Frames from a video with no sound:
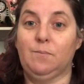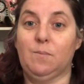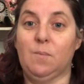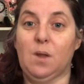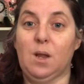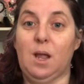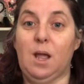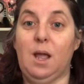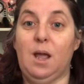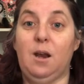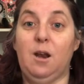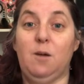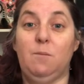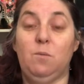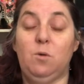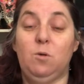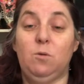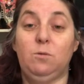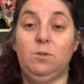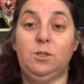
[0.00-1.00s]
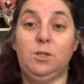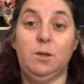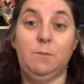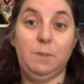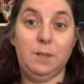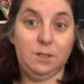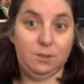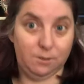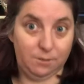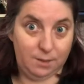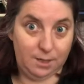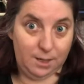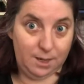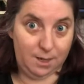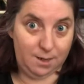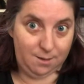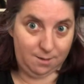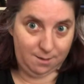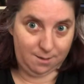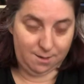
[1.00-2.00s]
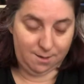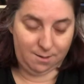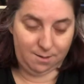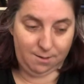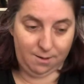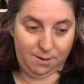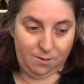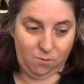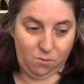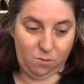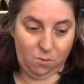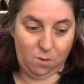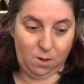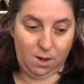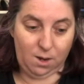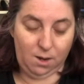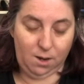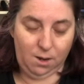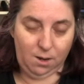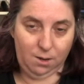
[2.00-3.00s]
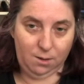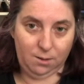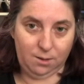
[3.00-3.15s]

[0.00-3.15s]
And I'm also be doing another giveaway.